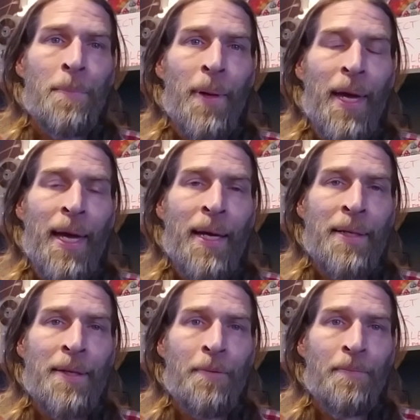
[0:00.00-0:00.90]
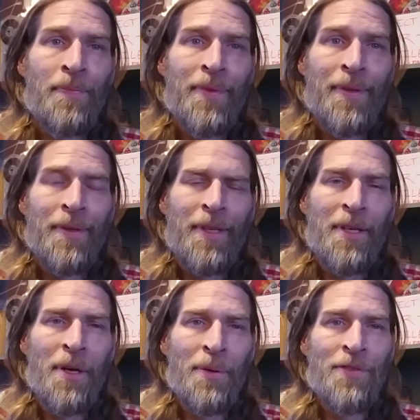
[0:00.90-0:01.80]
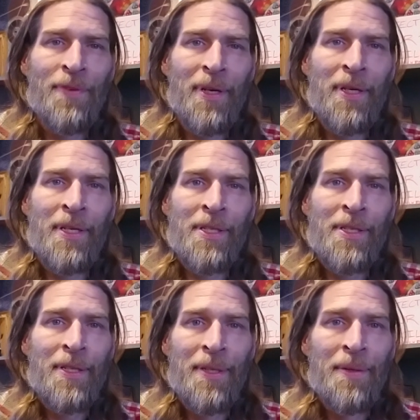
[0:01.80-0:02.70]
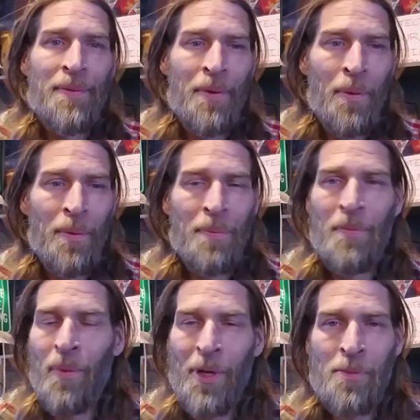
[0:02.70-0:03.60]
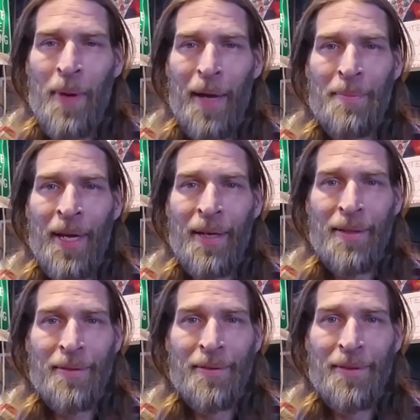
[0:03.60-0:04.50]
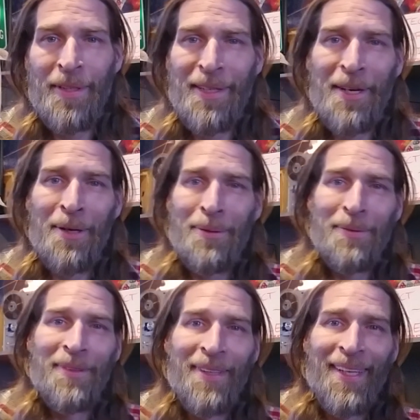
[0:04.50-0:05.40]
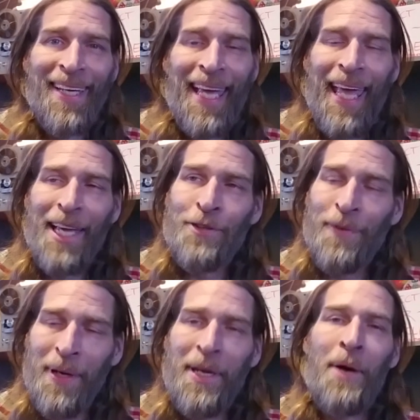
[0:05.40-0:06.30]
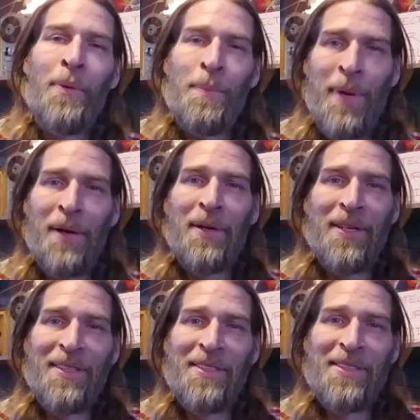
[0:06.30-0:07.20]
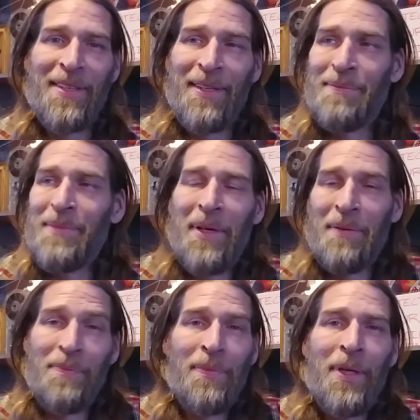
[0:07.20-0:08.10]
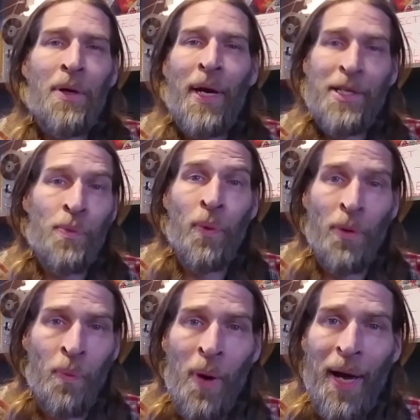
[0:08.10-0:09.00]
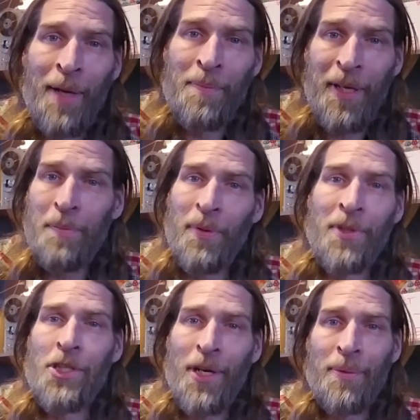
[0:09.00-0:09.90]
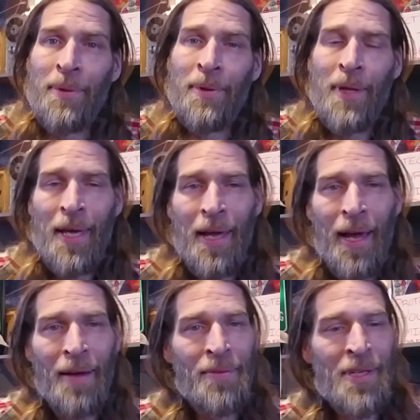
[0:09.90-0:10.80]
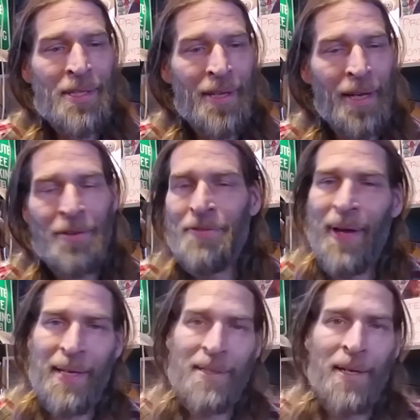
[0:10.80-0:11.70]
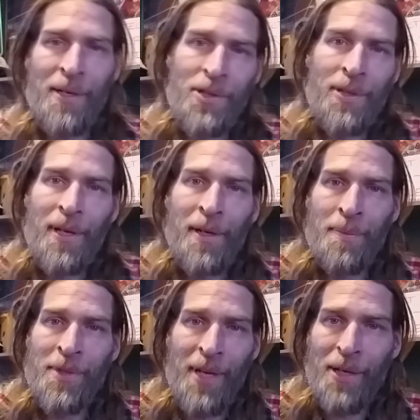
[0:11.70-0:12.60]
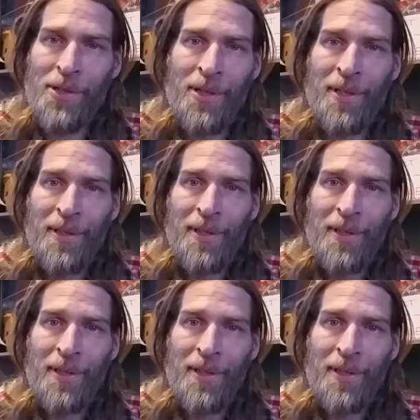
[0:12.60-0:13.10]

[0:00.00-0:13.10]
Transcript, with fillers: And, you know, it's funny because where's Batman, you know? It's funny how Americans, you know, I guess worldwide, people in general, have this kind of fascination and obsession